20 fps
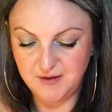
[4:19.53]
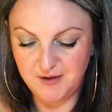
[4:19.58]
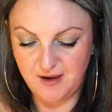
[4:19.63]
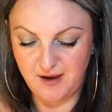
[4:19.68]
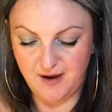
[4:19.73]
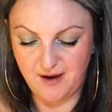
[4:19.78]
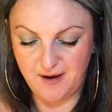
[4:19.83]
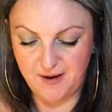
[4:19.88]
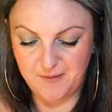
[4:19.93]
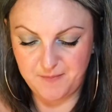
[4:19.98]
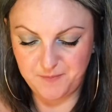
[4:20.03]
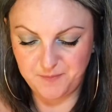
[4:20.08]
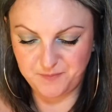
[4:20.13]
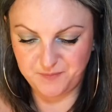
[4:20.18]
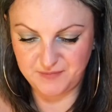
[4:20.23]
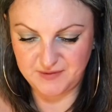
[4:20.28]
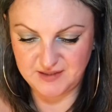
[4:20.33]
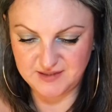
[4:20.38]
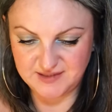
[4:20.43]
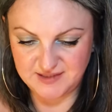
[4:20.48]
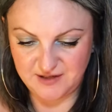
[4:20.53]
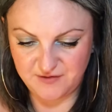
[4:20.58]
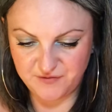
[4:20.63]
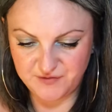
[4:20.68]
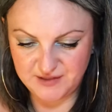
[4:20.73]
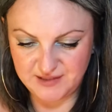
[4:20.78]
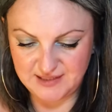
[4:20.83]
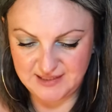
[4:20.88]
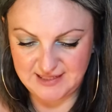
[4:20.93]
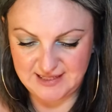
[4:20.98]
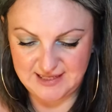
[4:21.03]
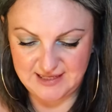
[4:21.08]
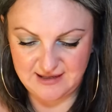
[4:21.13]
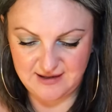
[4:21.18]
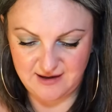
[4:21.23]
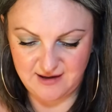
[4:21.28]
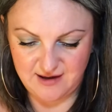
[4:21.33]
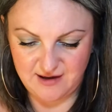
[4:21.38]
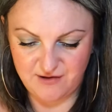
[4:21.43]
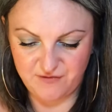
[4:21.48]
There's definitely
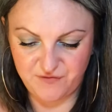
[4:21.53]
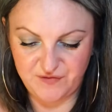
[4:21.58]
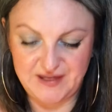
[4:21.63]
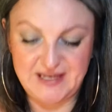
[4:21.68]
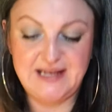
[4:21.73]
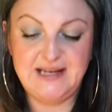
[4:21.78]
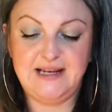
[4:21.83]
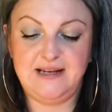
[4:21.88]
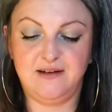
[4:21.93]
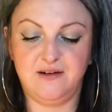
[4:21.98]
a feeling